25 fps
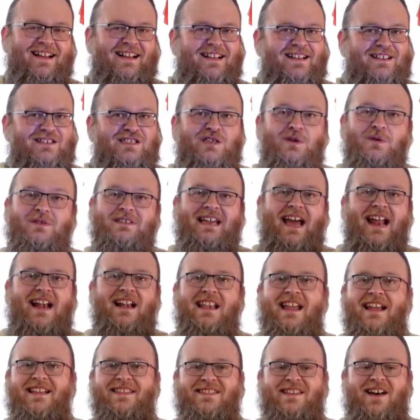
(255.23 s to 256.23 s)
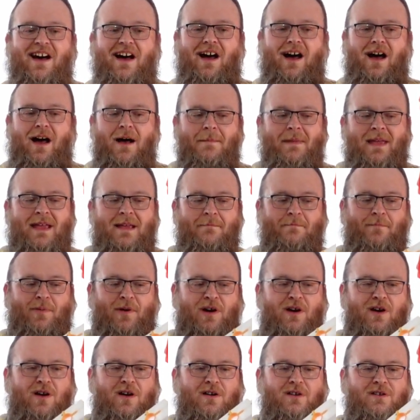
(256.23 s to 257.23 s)
so it's kind of like the
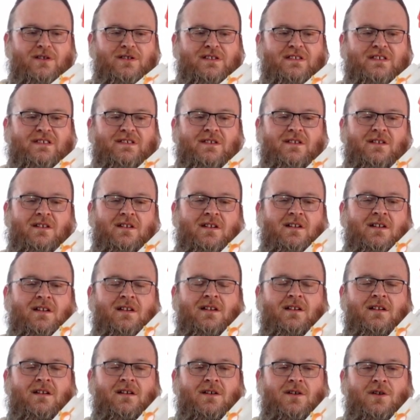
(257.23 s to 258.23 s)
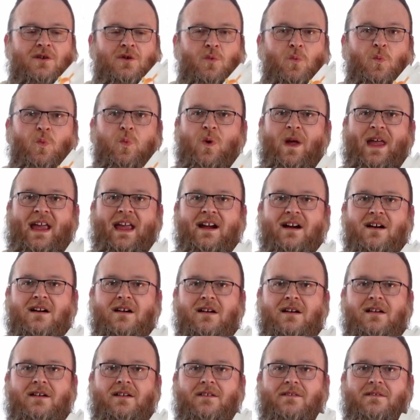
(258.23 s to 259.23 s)
Hummingbird's
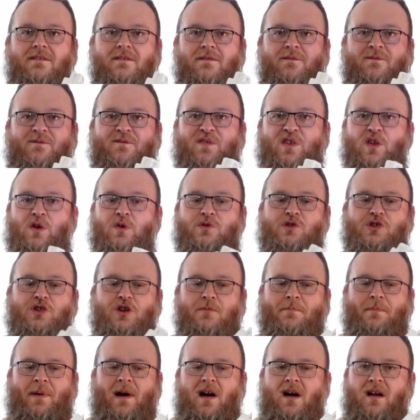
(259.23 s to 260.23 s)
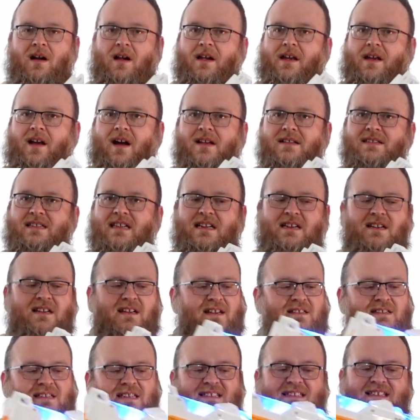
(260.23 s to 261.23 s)
weird future punk cousin,
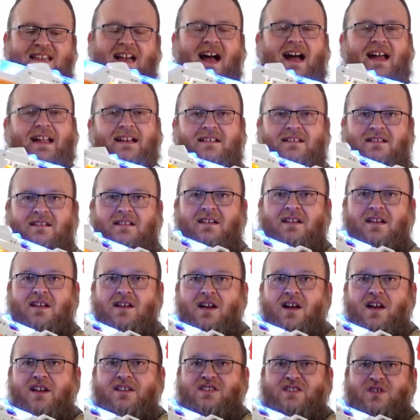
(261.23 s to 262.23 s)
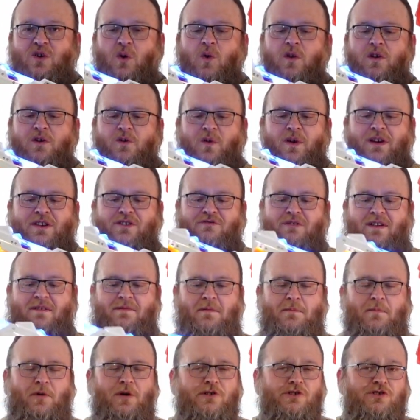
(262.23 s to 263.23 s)
because it's got a solenoid
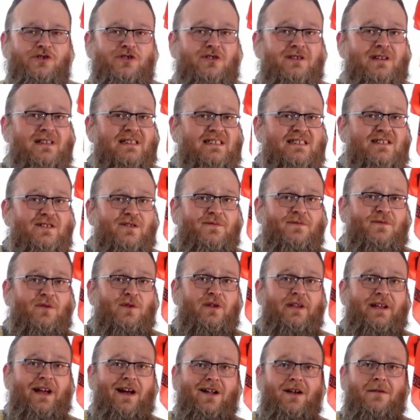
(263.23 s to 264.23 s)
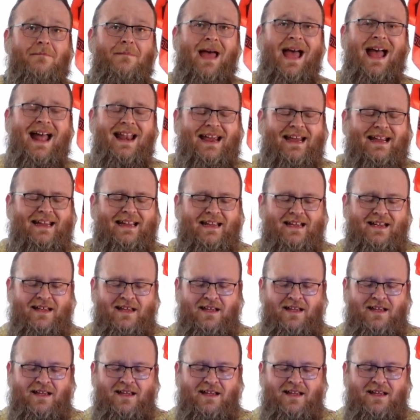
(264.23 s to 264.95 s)
driven pusher and it's still fully automatic.